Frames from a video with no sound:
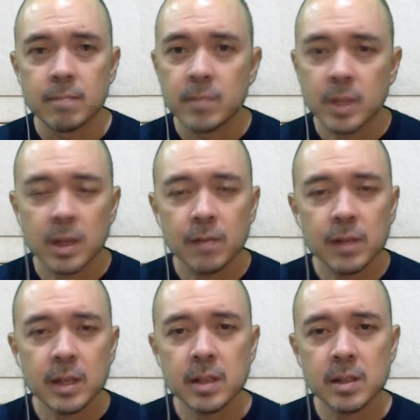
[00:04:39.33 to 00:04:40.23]
The
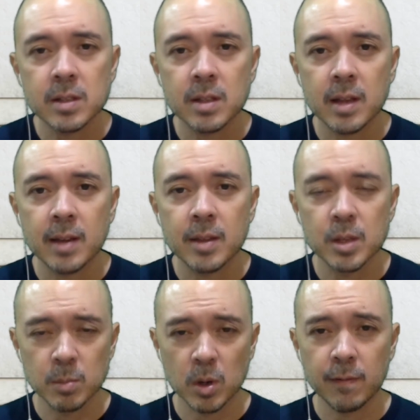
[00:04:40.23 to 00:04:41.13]
convenience that the
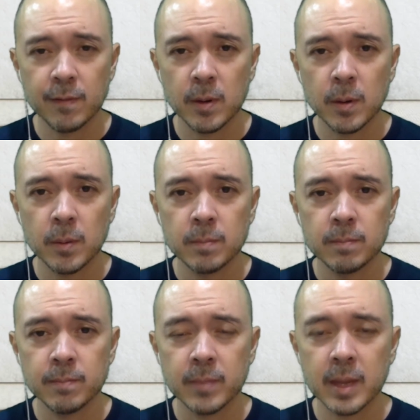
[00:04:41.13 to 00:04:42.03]
smartphone
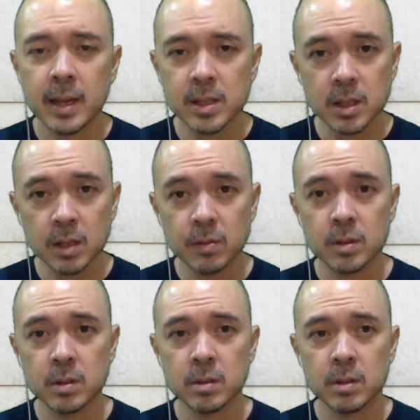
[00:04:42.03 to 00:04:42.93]
has
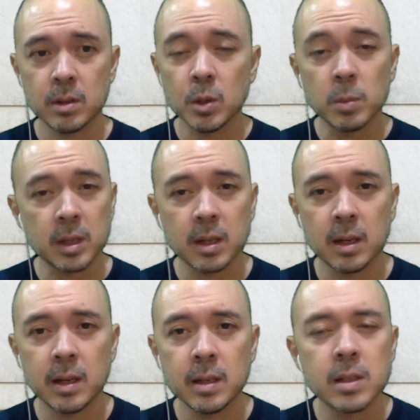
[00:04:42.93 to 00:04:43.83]
given
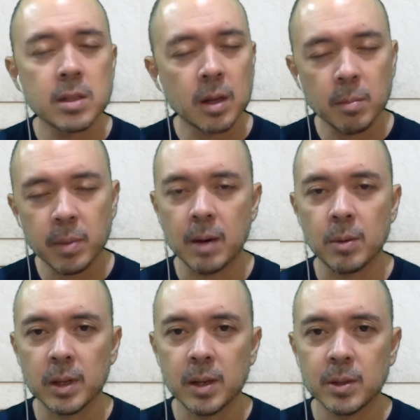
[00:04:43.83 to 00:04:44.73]
humankind is
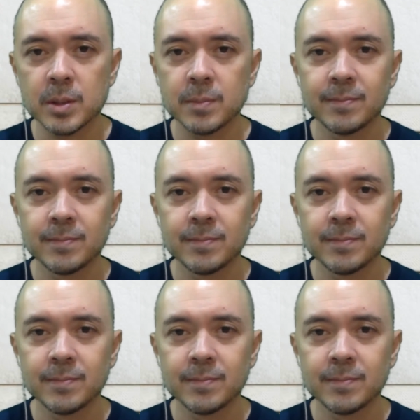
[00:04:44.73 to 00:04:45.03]
unparalleled.